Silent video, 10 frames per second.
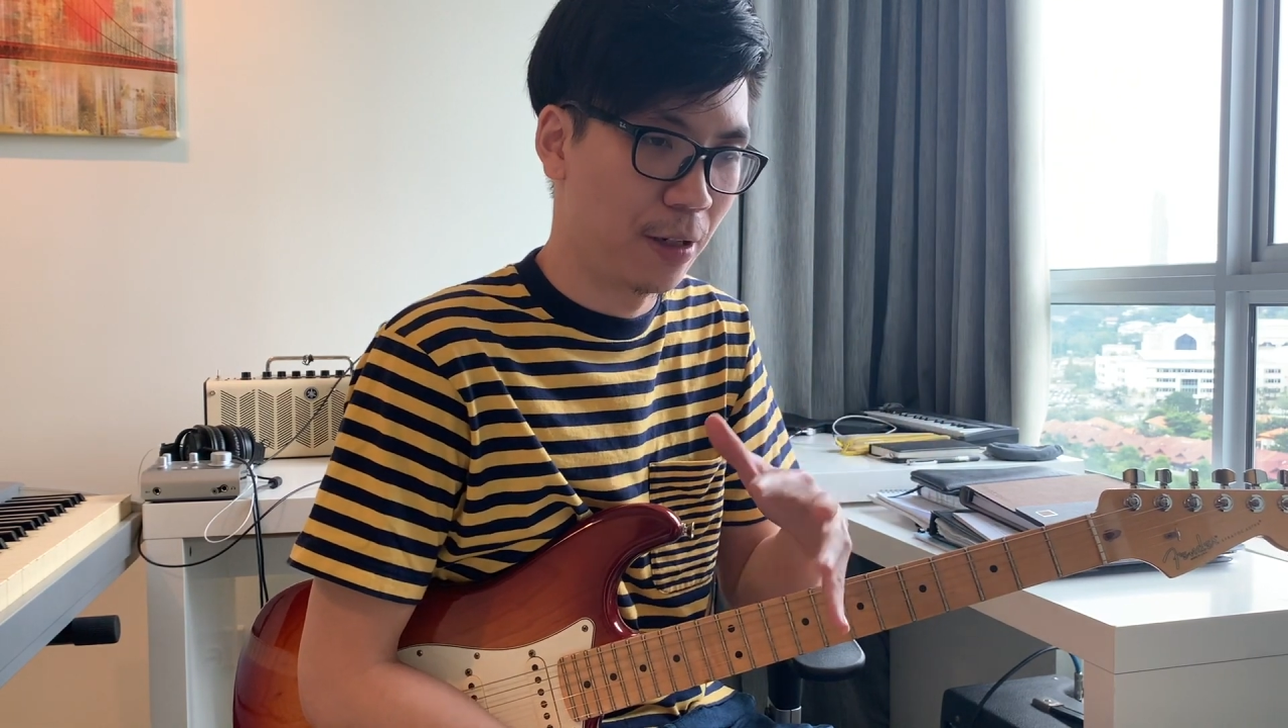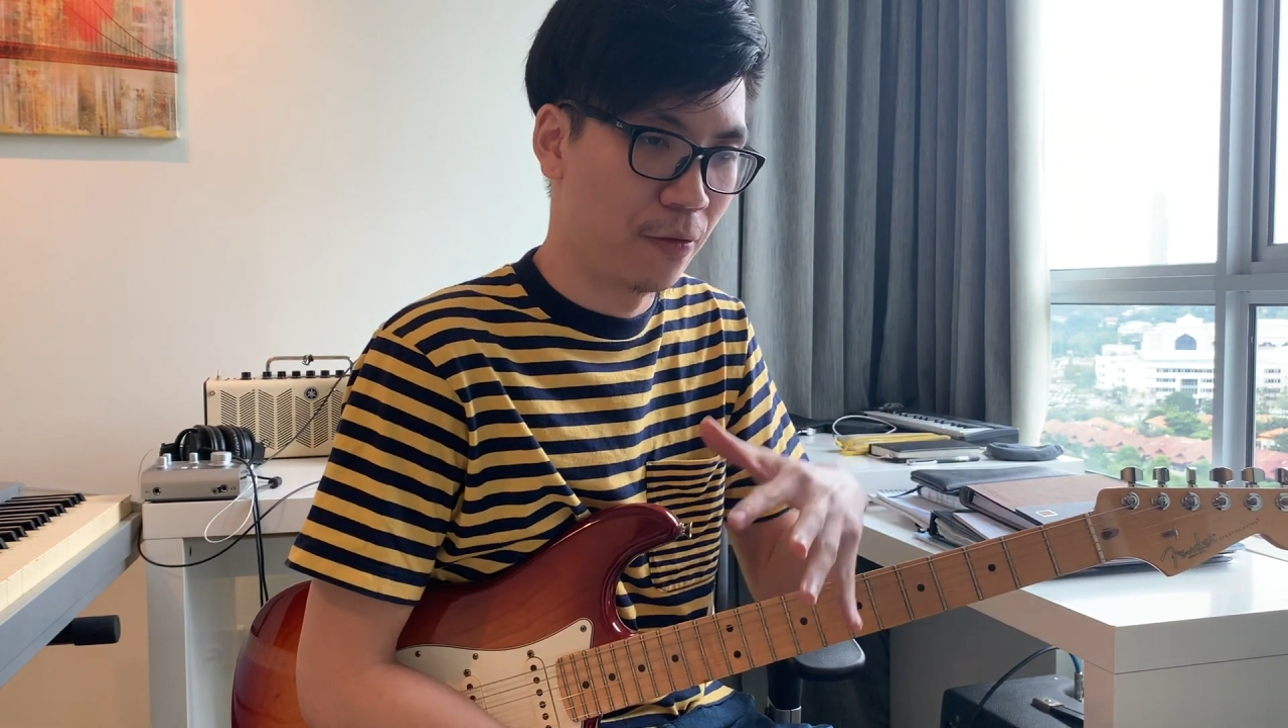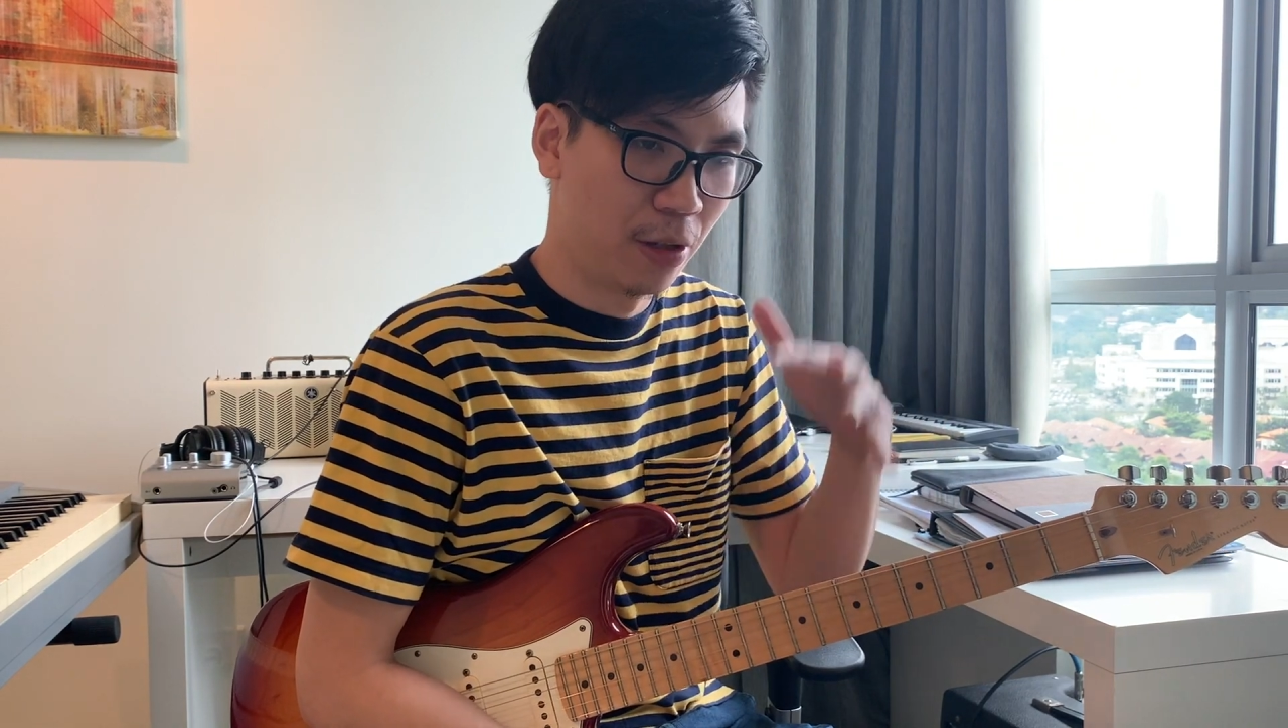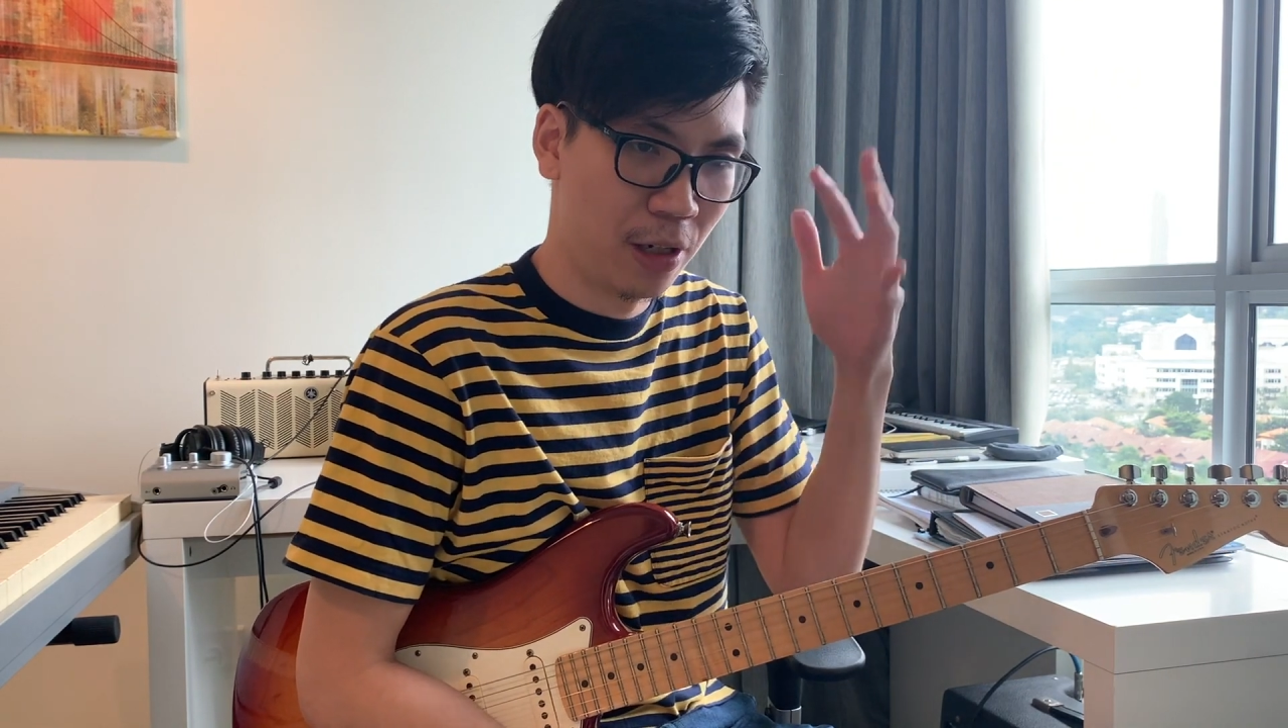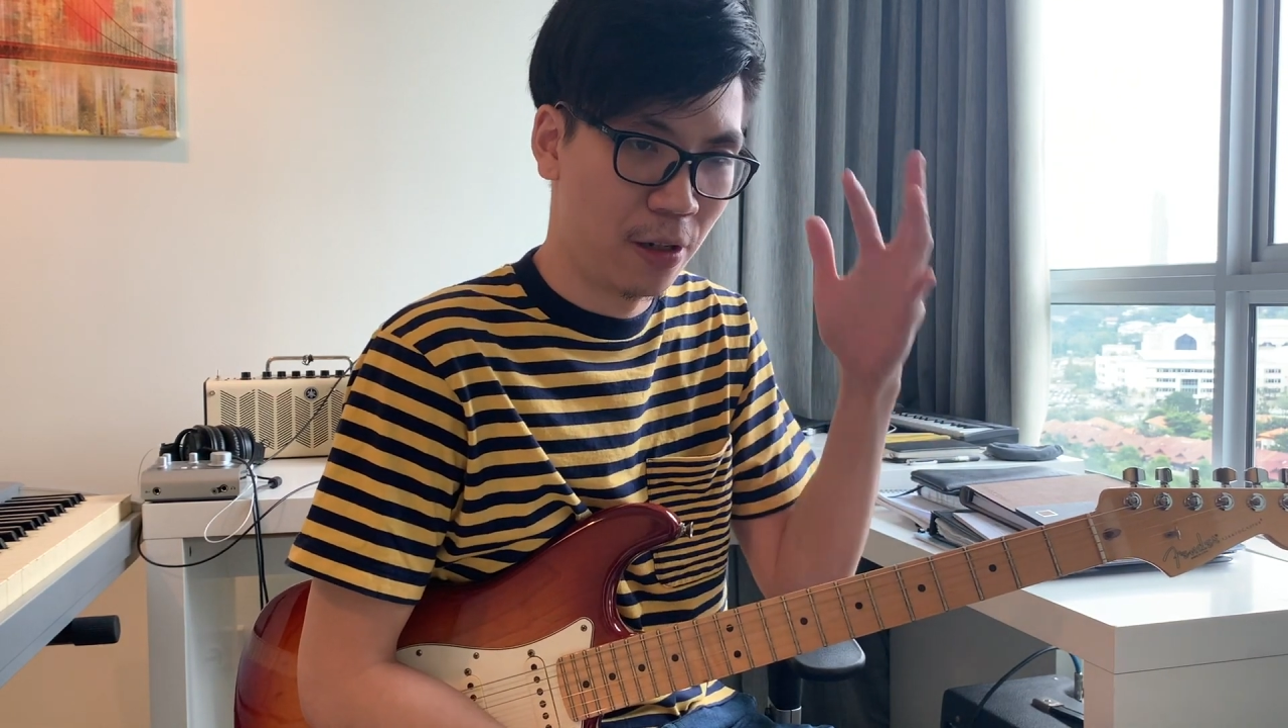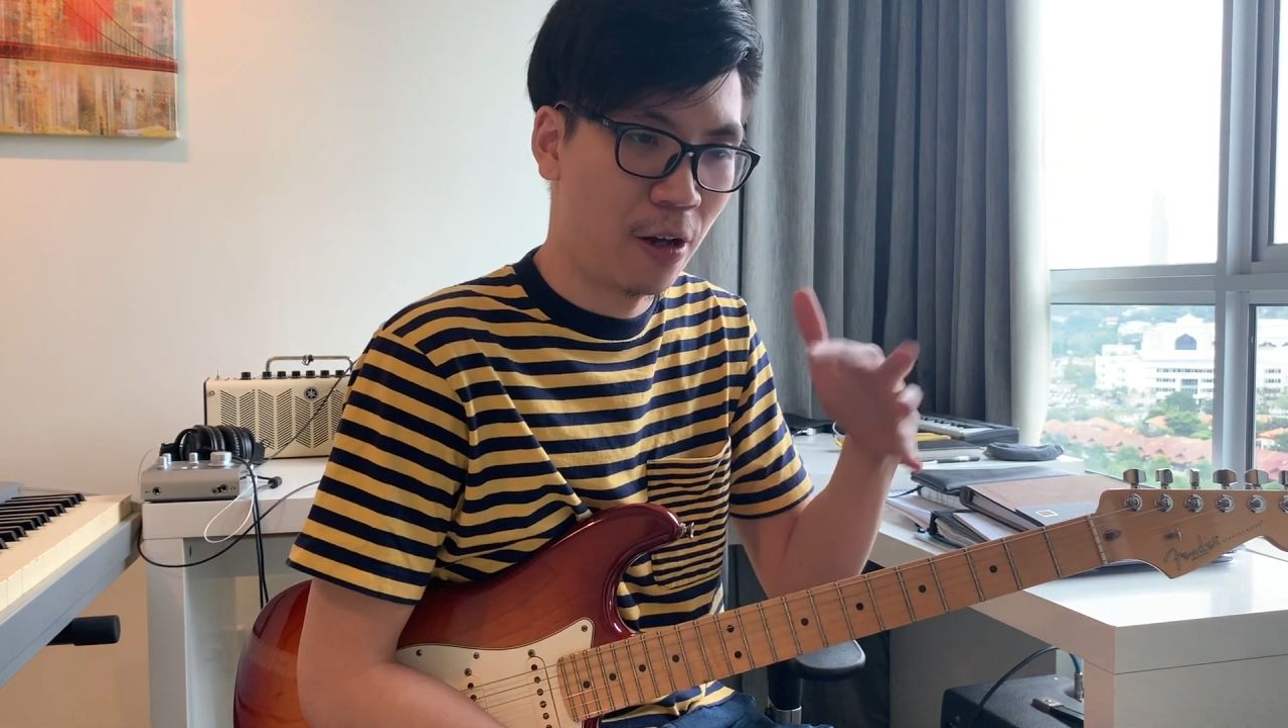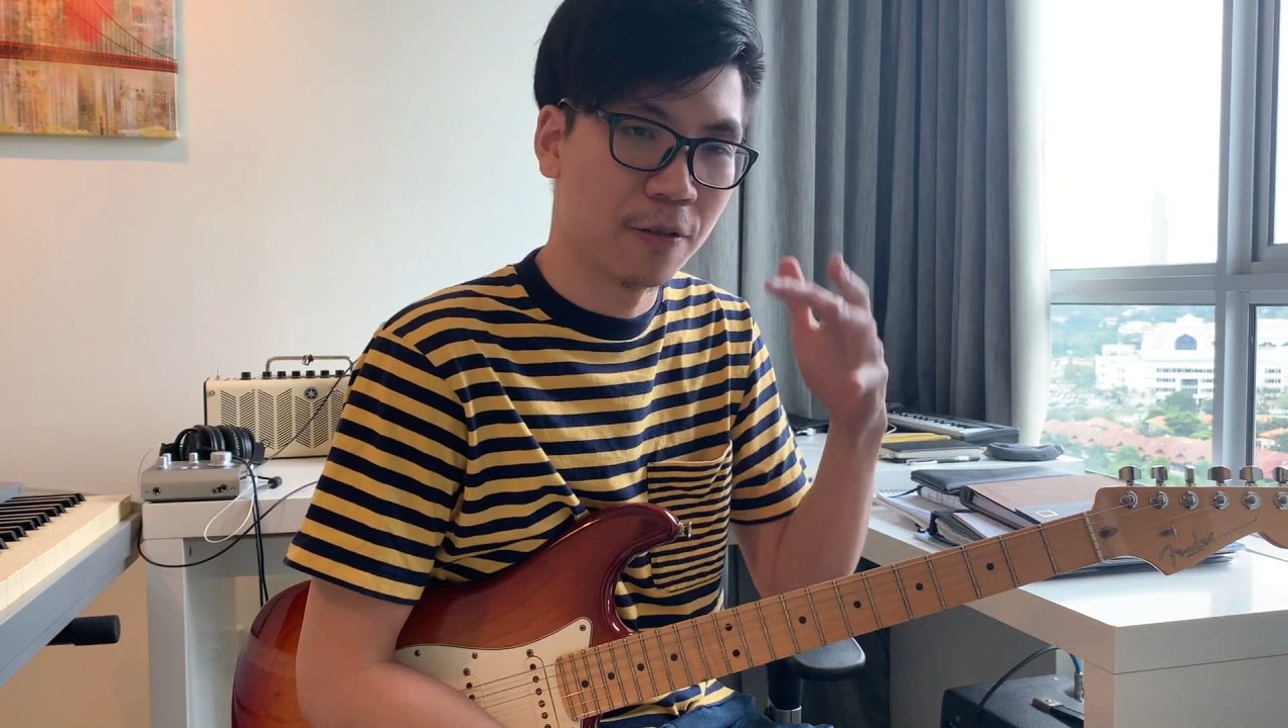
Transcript: if you learn a lot